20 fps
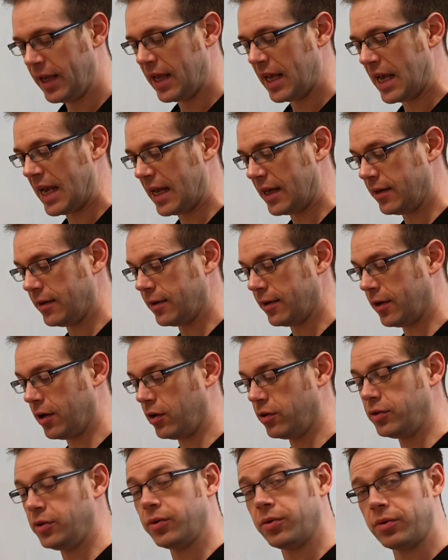And
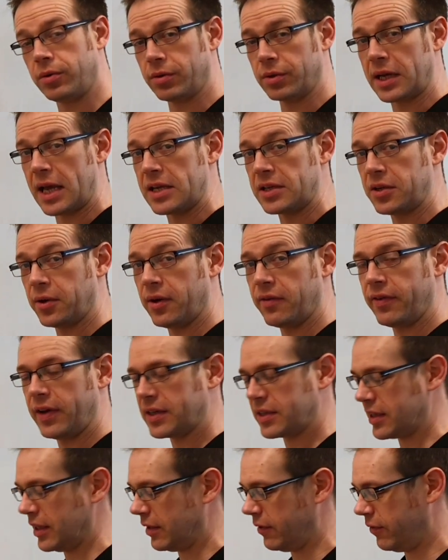on your Casio
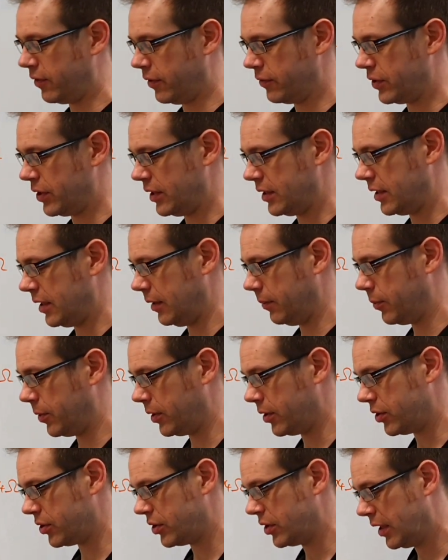FX85 GT
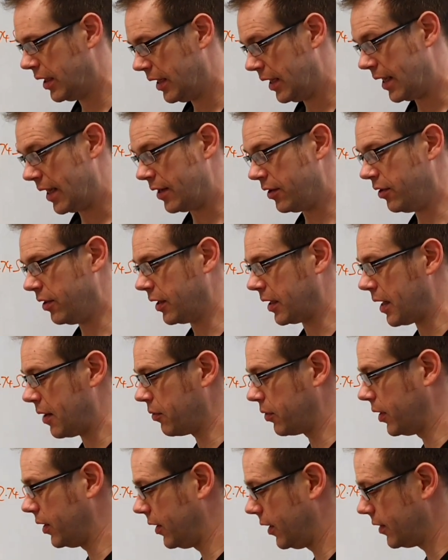Plus and other
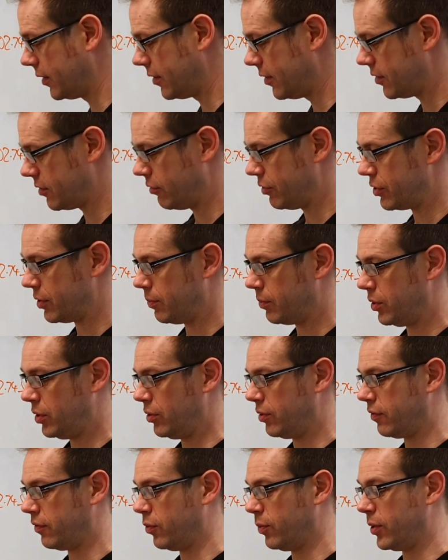calculators, there is a
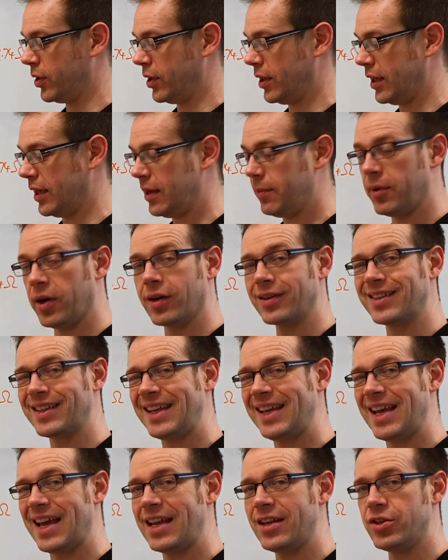beautiful button here marked
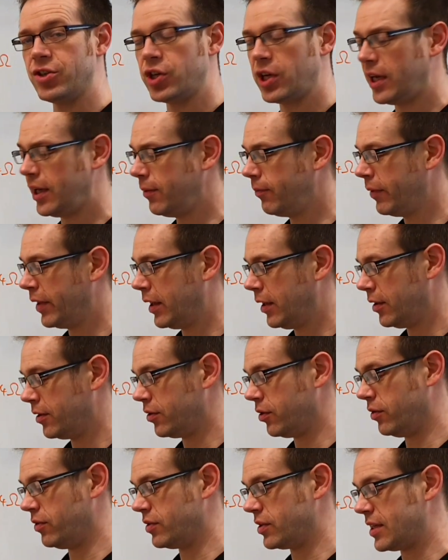ENG.
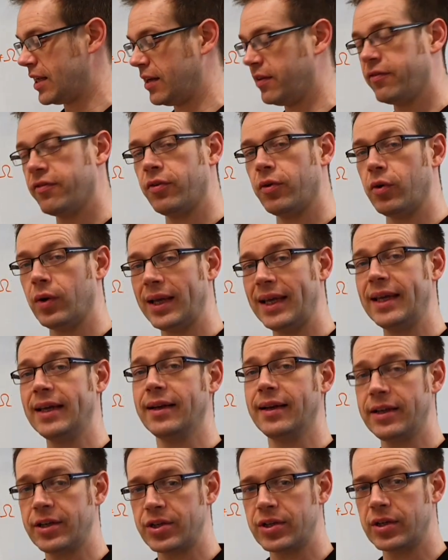Doesn't stand for
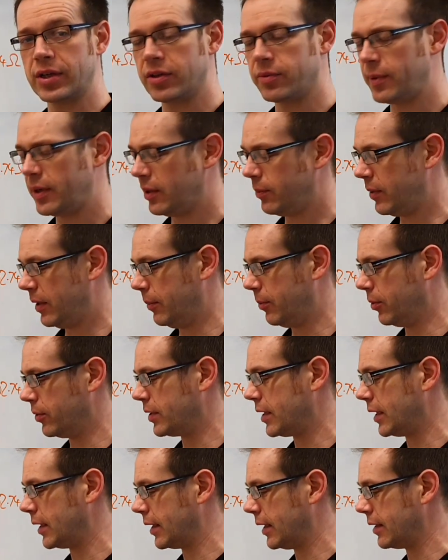English, as many people
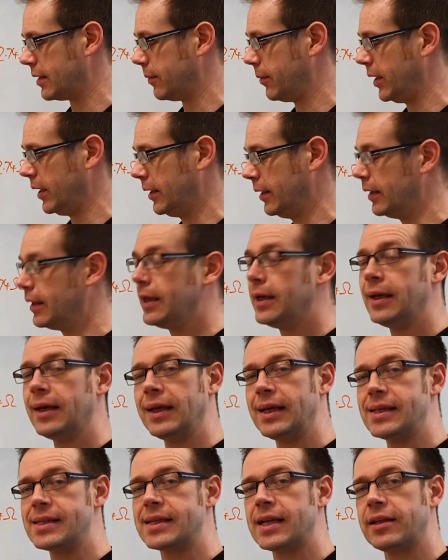take it to mean.
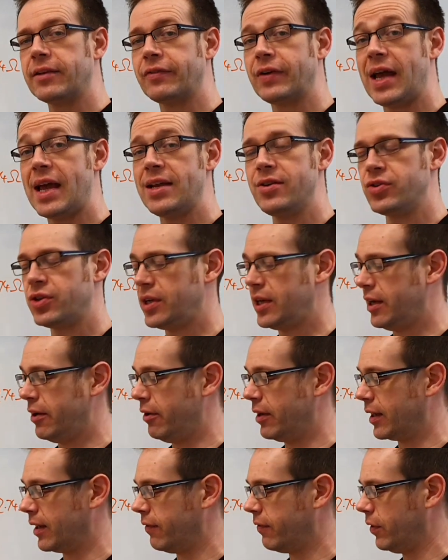It stands for
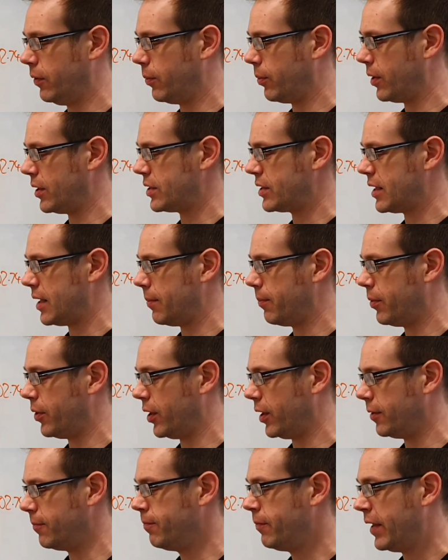engineering. And if you press that
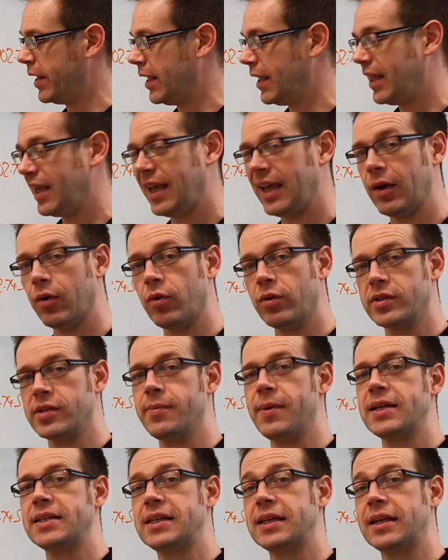button, it
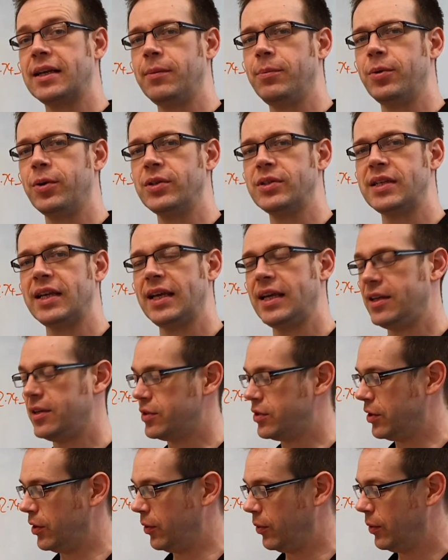automatically puts it
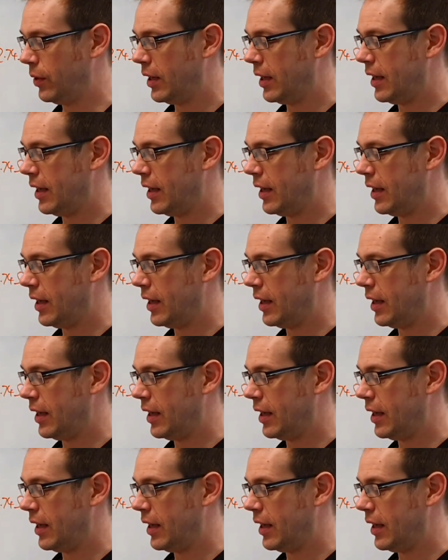into